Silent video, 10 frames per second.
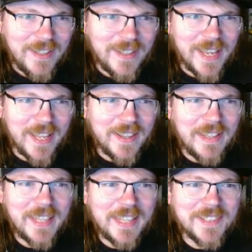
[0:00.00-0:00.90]
yeah,
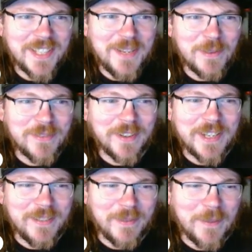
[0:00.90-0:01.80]
that scene was
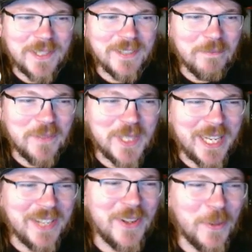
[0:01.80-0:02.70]
very
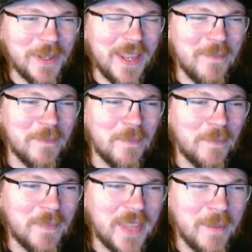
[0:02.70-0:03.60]
upsetting though when
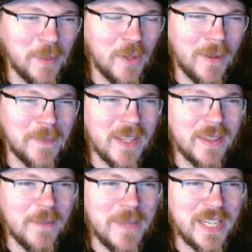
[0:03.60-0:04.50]
they blow up
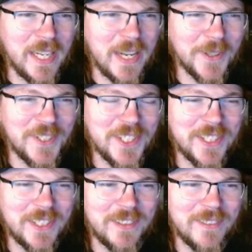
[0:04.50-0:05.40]
the meeting
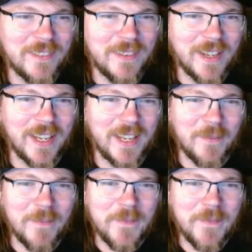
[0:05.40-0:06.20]
house. Um,